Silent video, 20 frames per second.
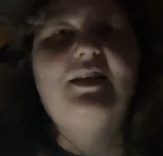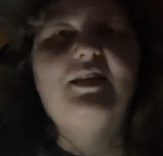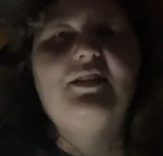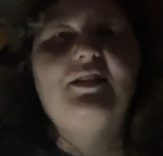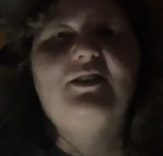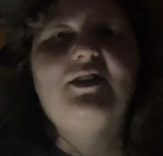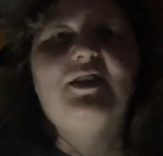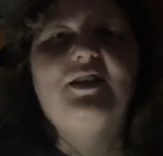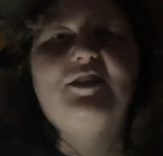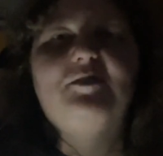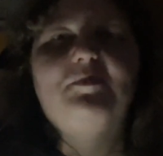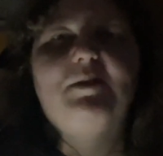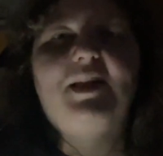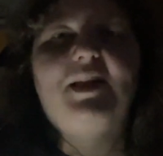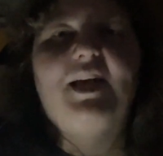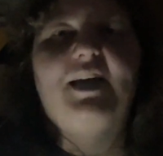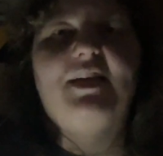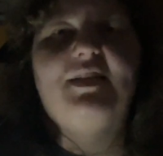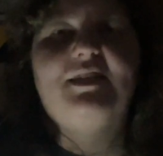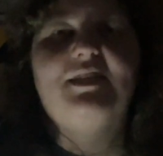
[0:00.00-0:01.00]
So there's my
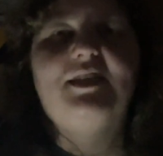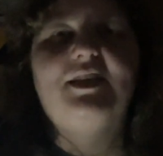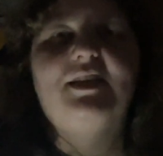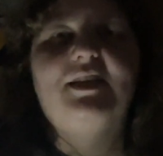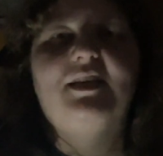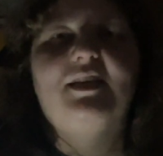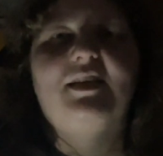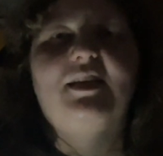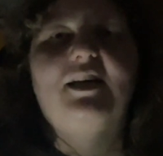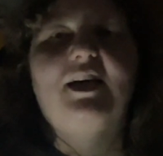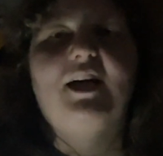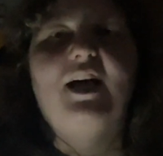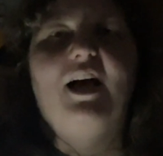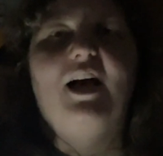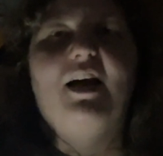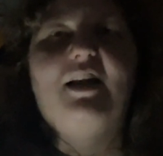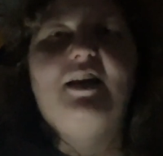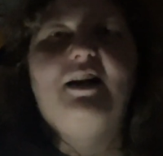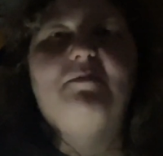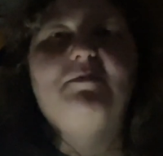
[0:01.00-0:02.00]
dice.
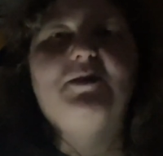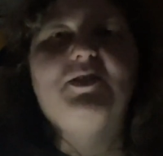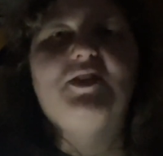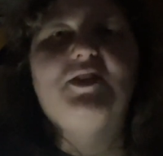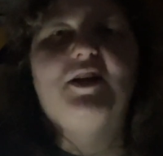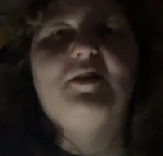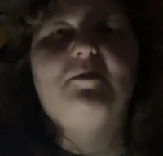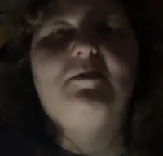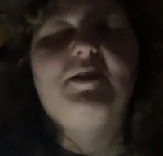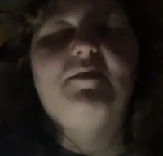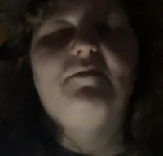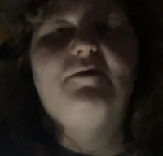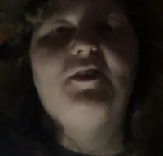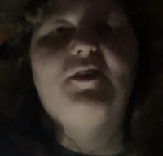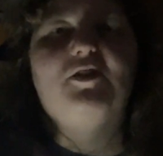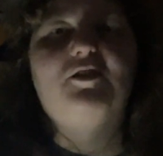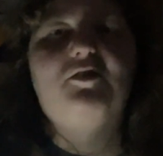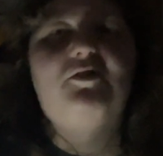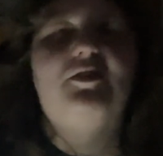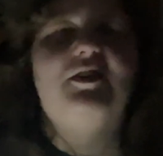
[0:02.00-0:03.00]
Odd numbers are going to be the
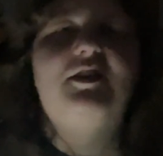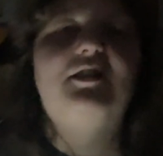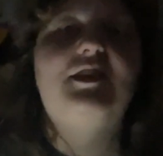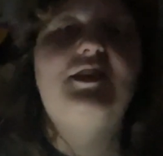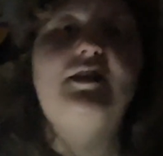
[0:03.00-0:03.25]
first choice.